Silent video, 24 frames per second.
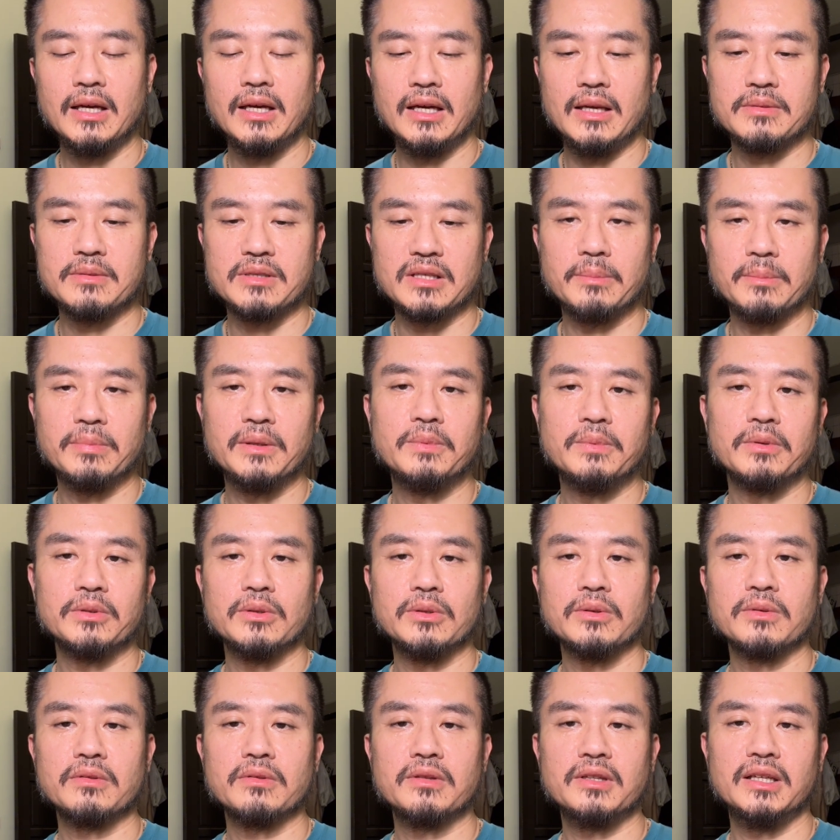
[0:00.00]
And some people
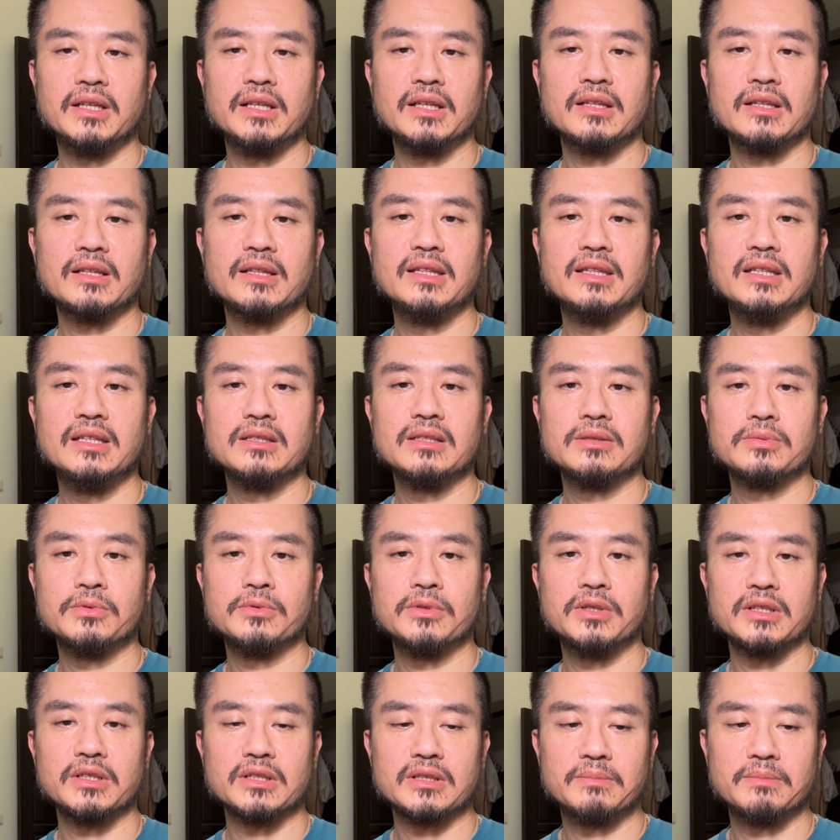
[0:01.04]
don't think these
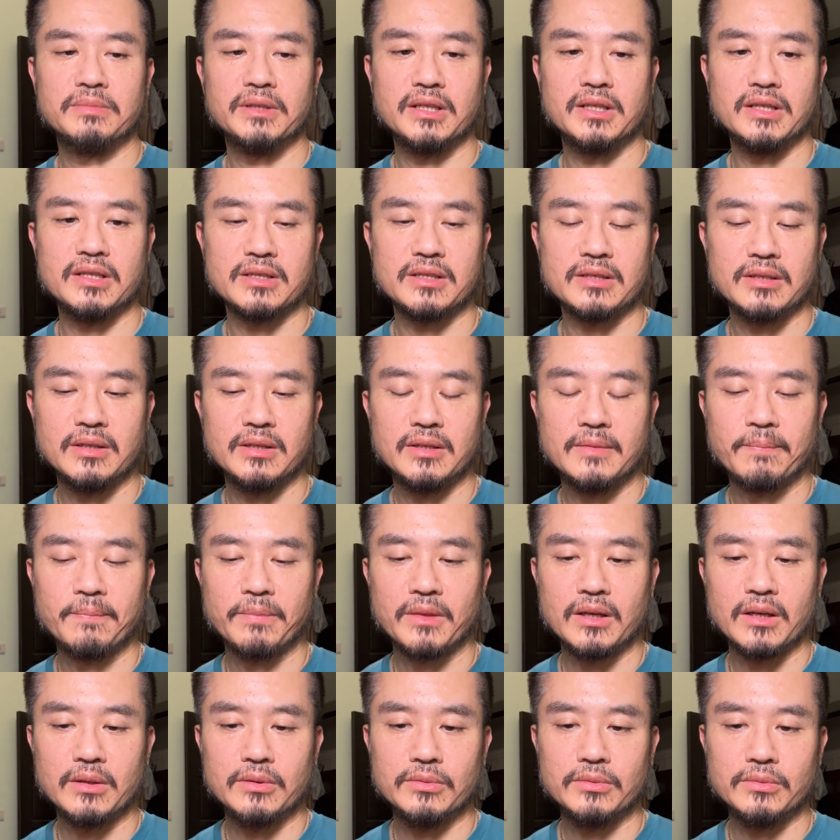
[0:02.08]
works, because
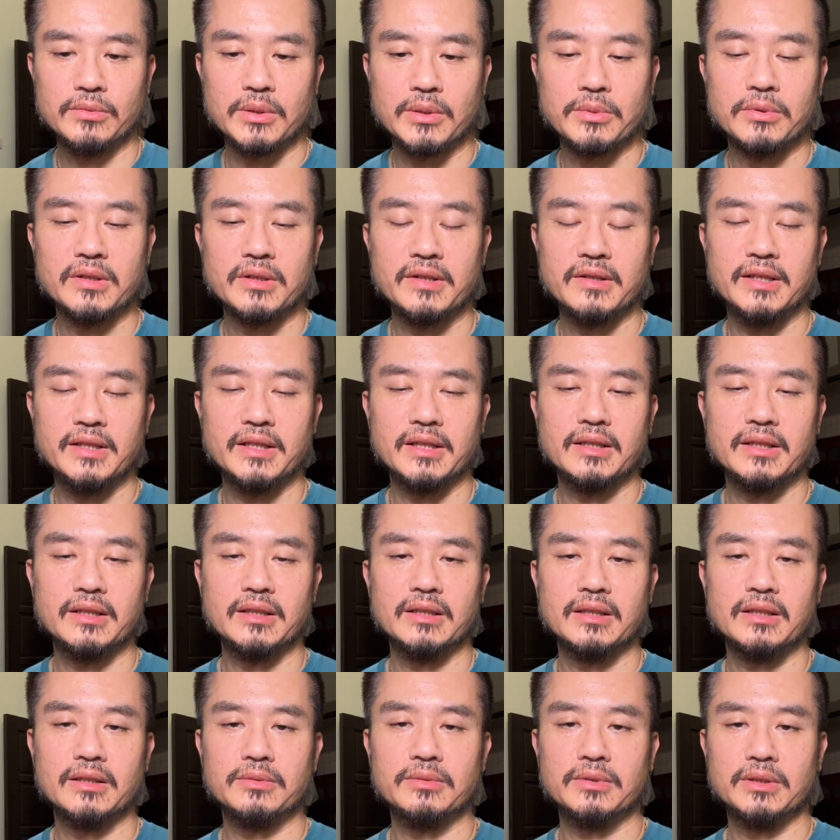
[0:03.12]
when we're
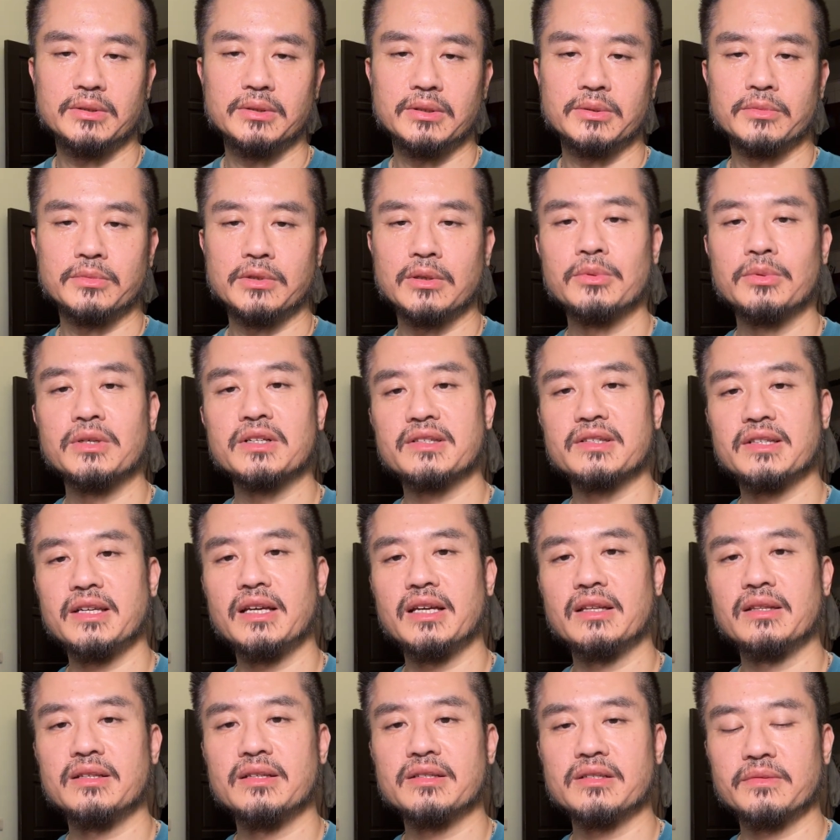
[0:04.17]

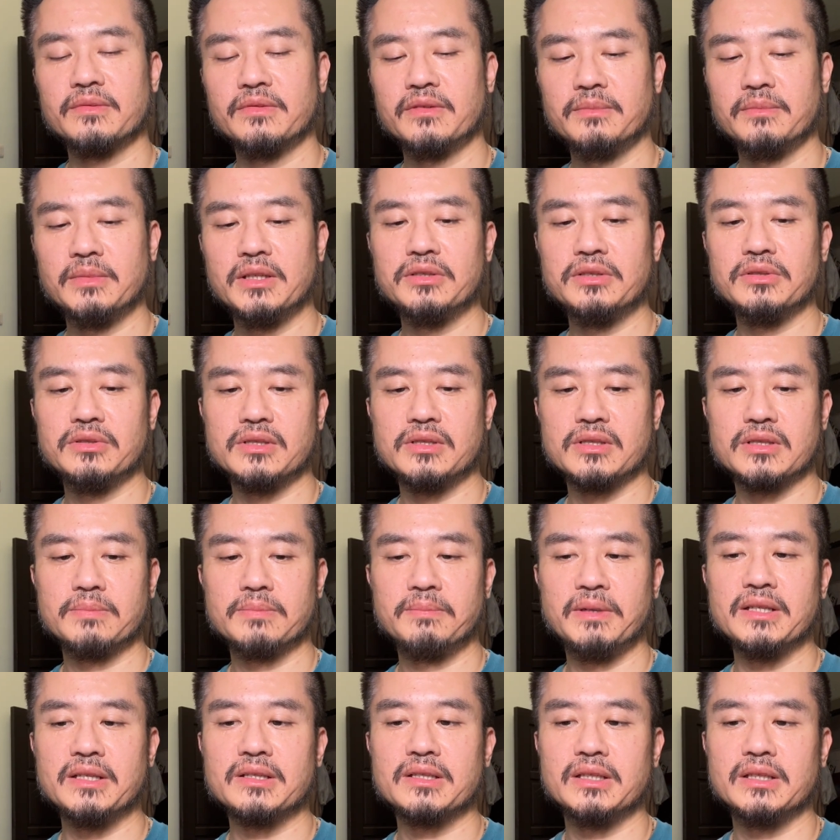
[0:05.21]
saying these affirmations,
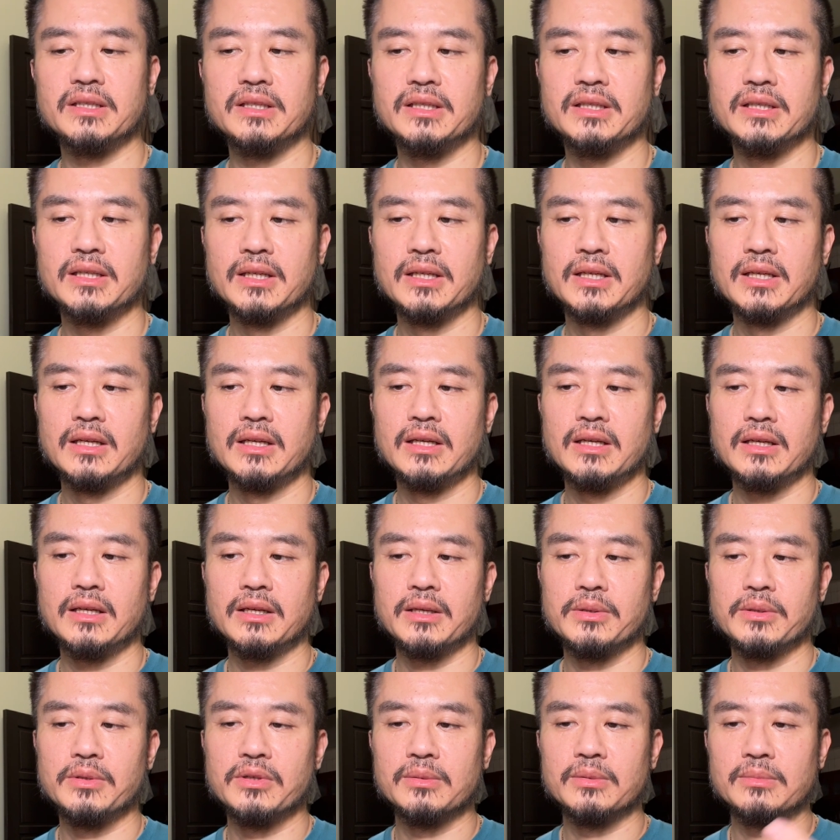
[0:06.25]
basically
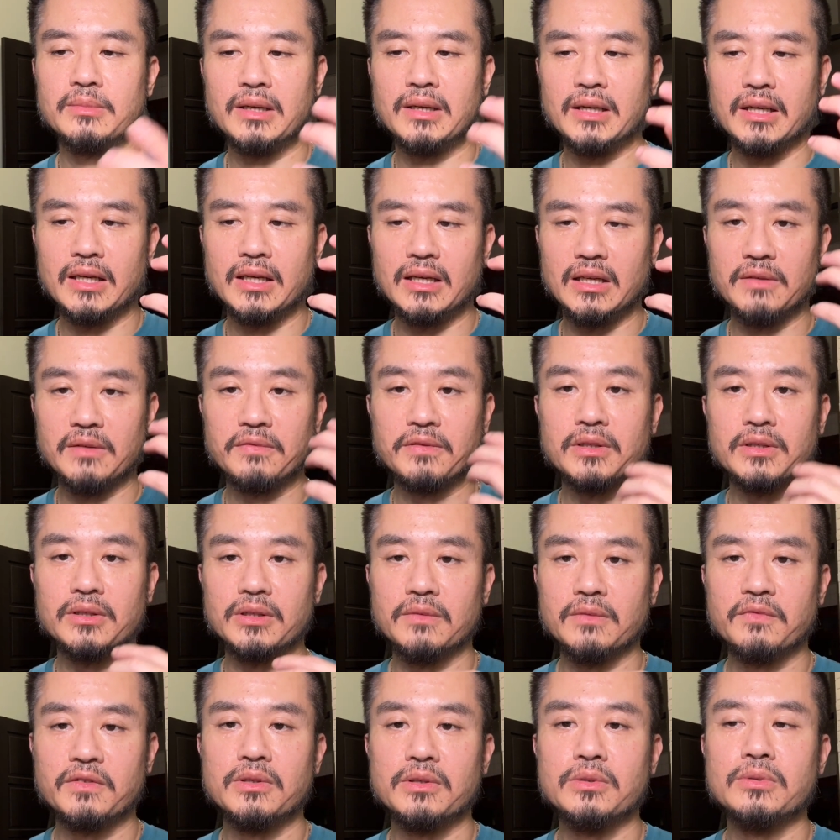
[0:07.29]
your mind,
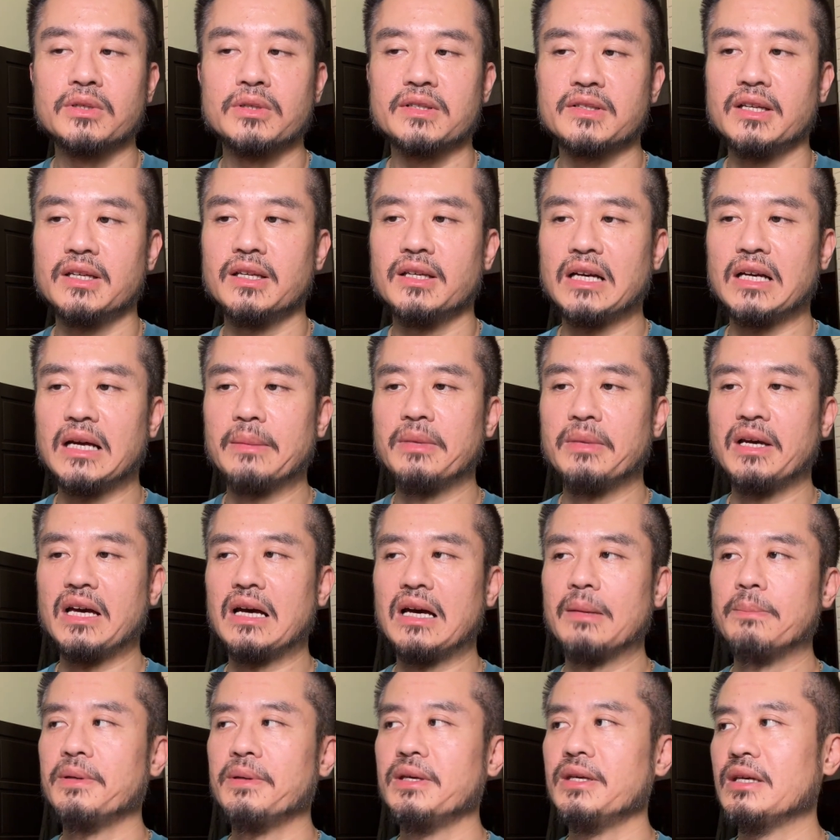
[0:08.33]
if you are saying I'm
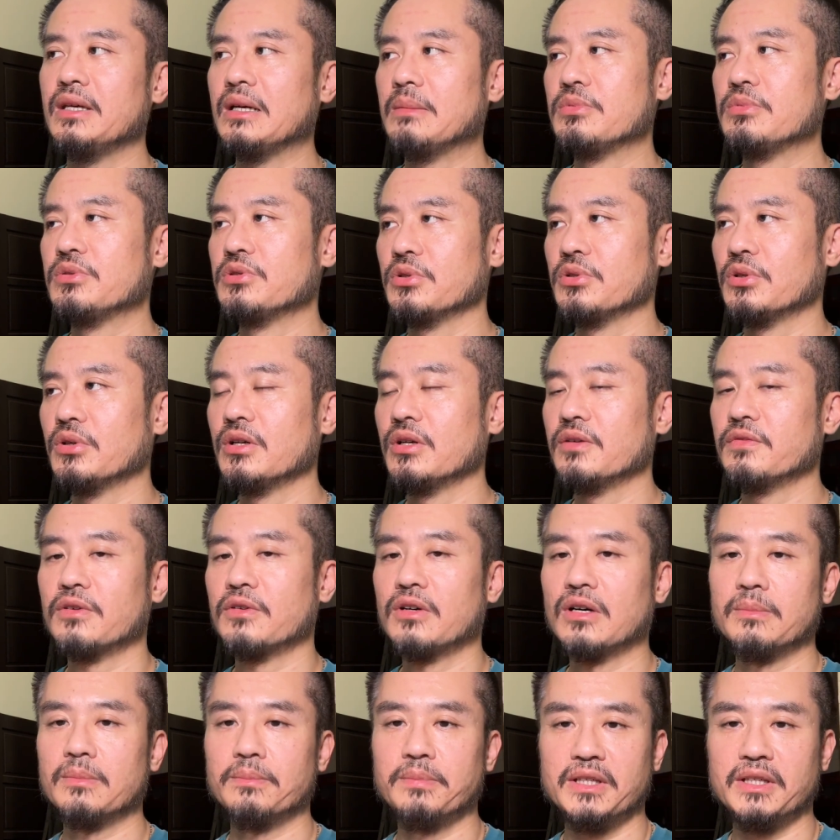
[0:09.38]
happy, I'm joyful,
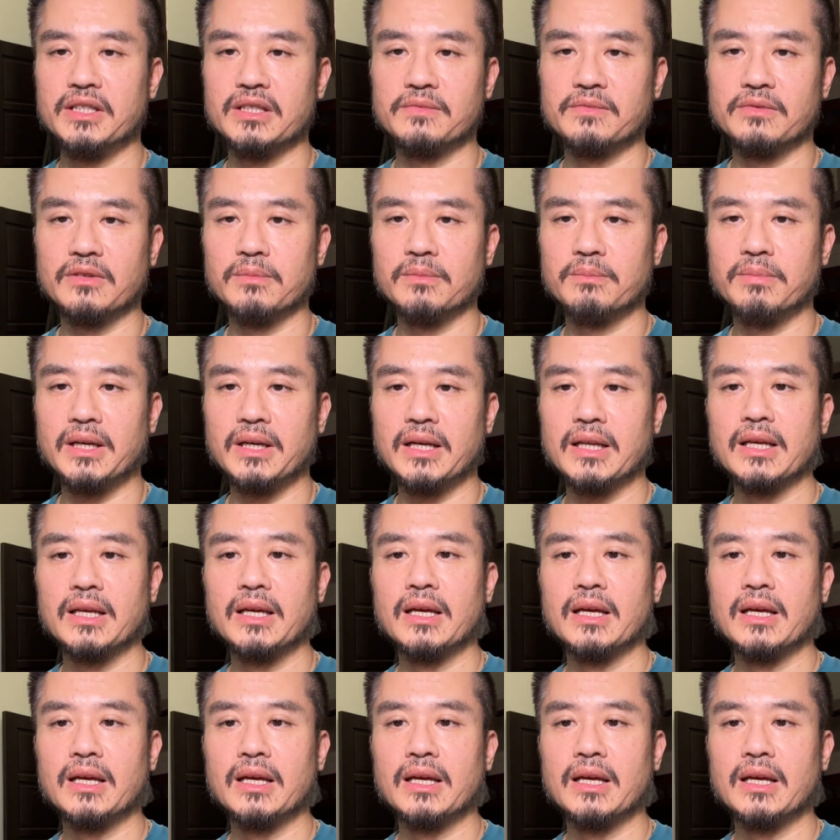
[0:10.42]
I'm peaceful, but